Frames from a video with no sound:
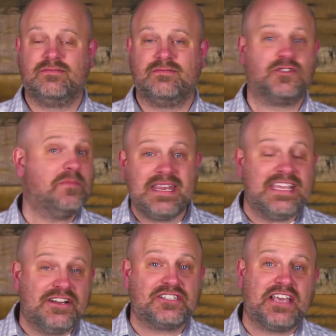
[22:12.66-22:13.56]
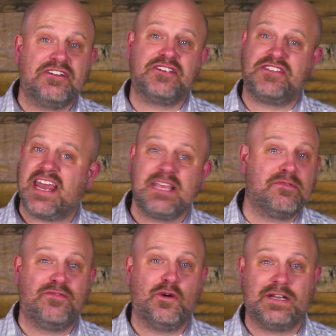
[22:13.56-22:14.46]
so many years later, standing
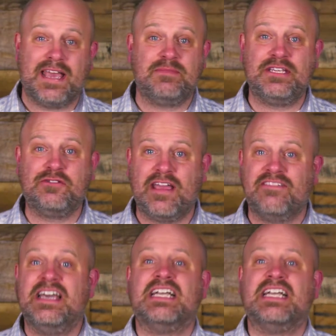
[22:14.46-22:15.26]
before an empty grave,